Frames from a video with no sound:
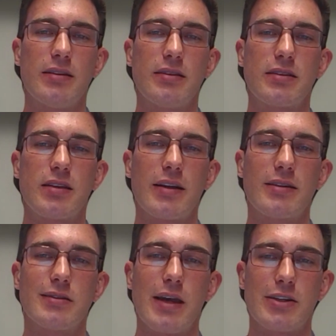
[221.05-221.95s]
cycle
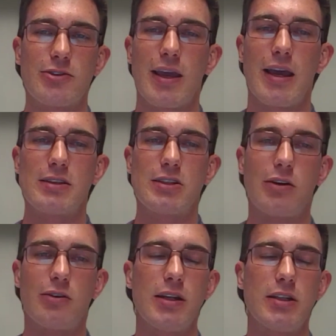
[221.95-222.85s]
natural gas
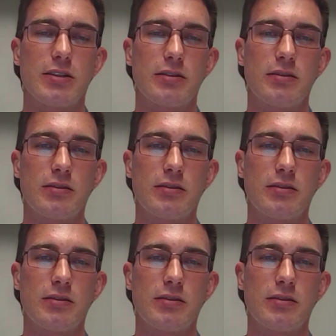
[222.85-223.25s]
generation,